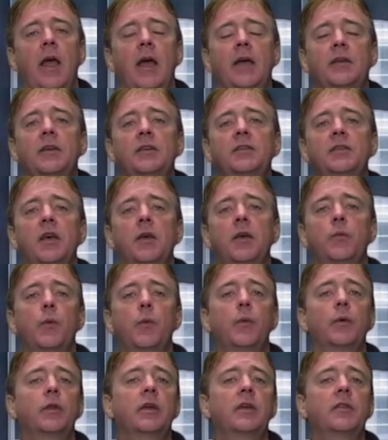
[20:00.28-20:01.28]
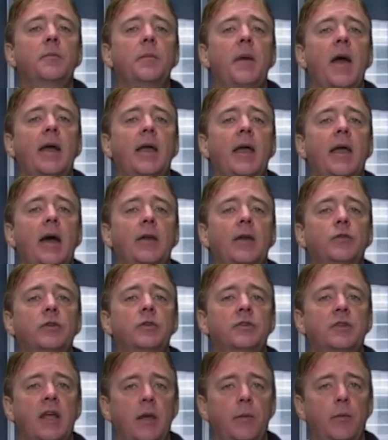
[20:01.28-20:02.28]
As I said, when we look at the MAC
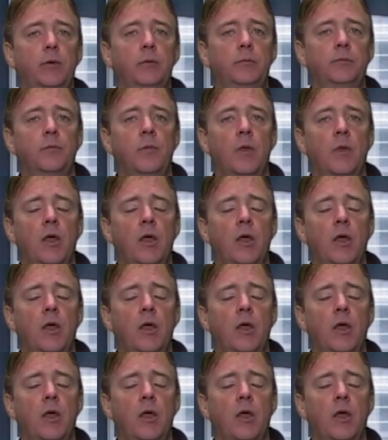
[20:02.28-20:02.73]
address table,